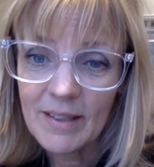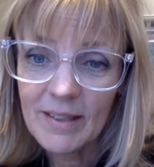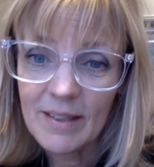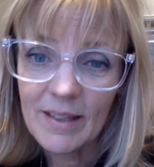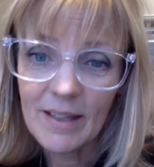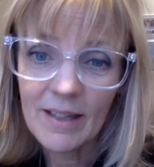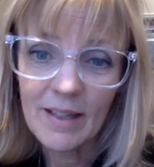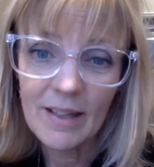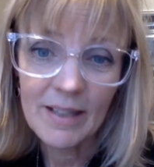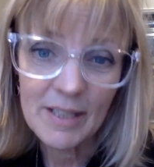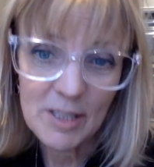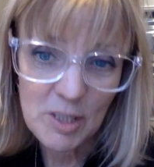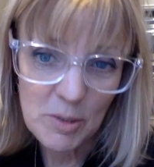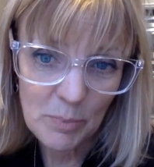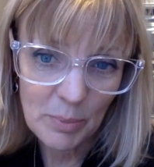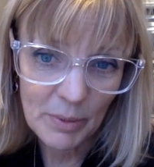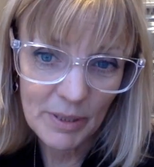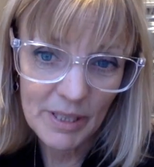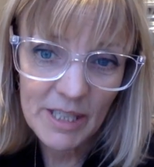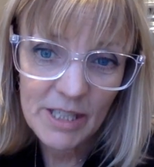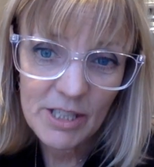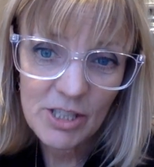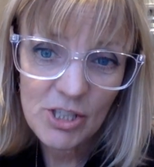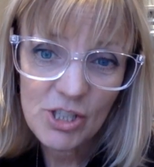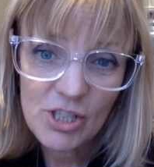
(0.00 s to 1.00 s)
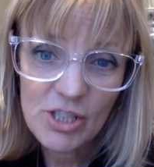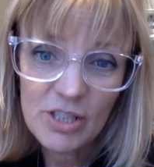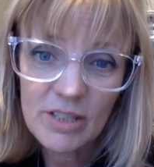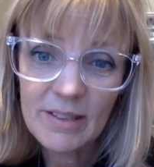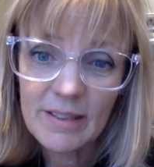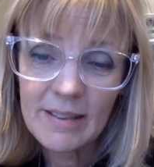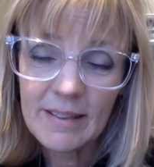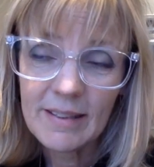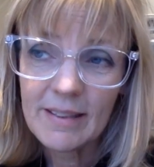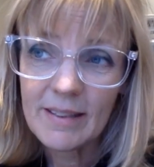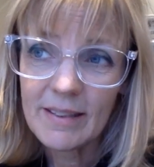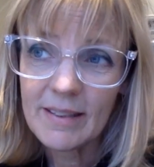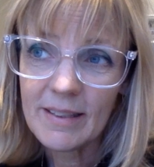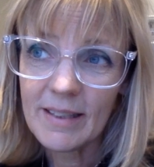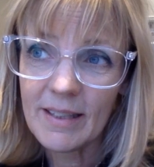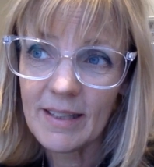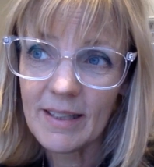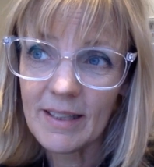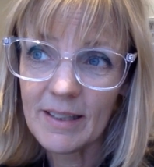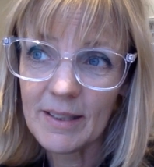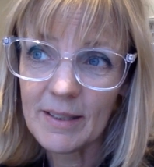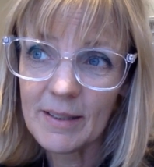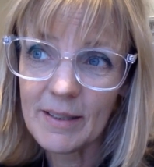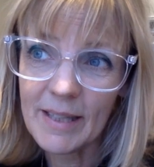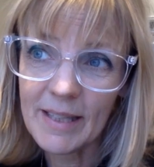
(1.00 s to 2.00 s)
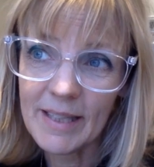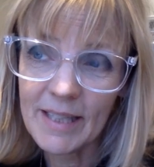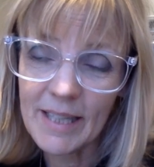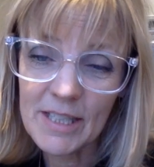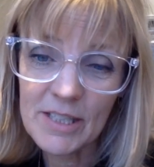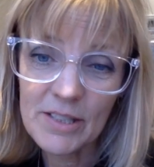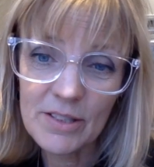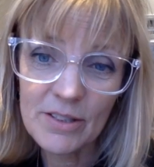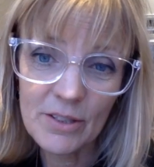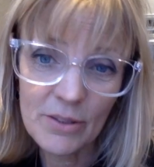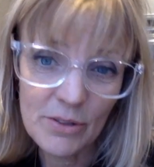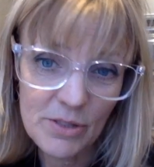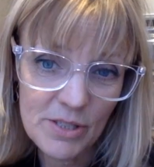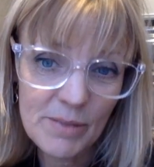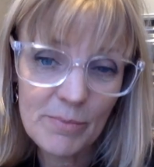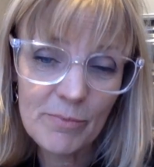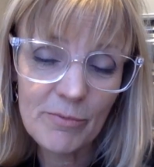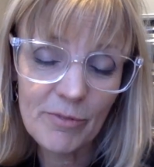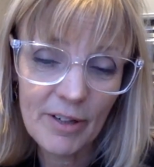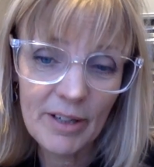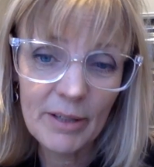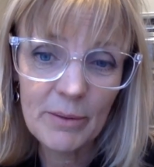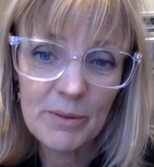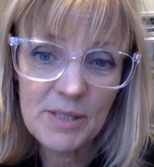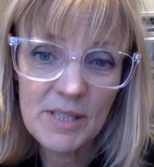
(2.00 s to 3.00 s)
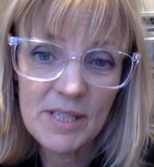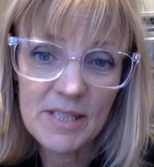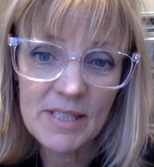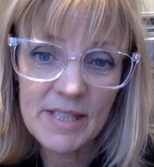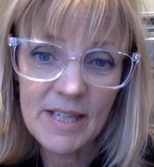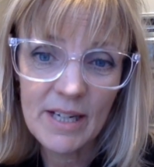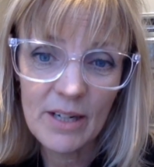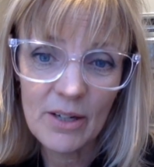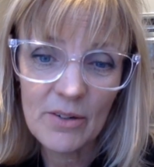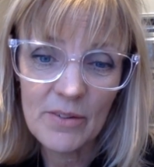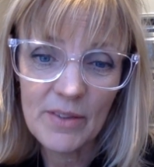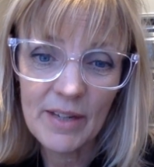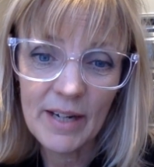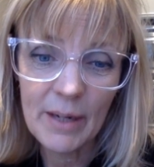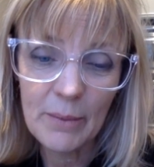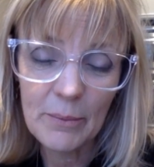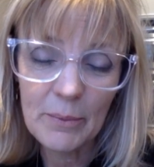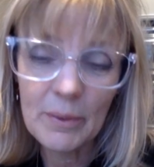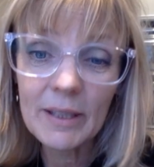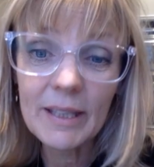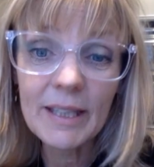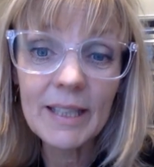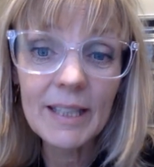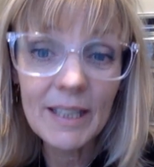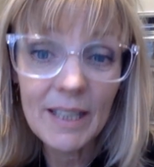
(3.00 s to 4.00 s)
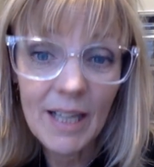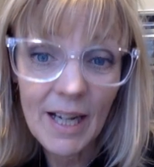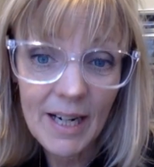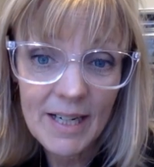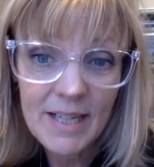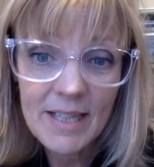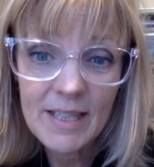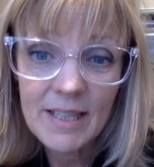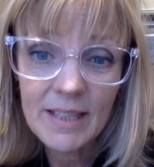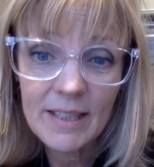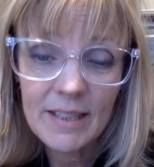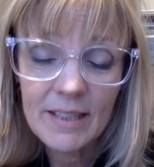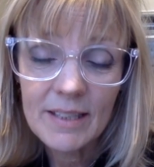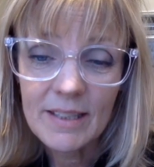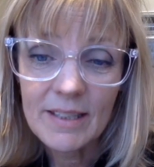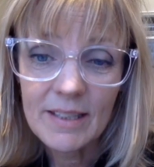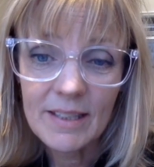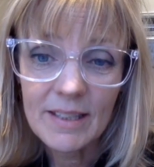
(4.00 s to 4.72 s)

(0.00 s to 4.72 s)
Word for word: Uh, it's British, uh, and I there are some fragrances there that I really like.